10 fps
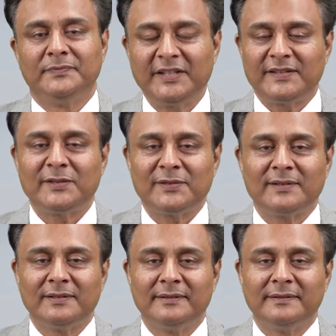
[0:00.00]
This
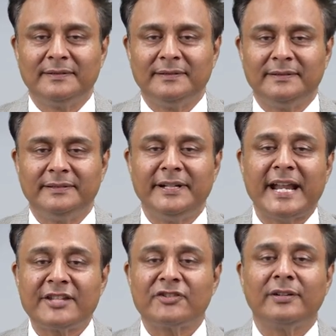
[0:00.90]
is the
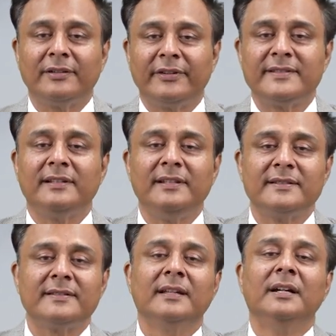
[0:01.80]
natural
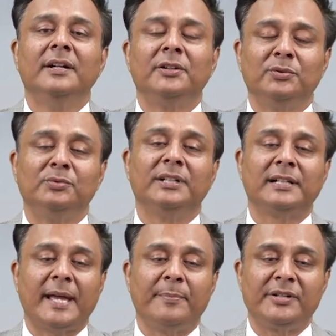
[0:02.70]
resilience to the
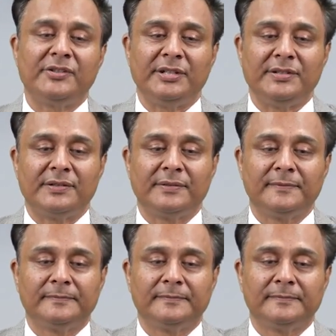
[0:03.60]
climate change.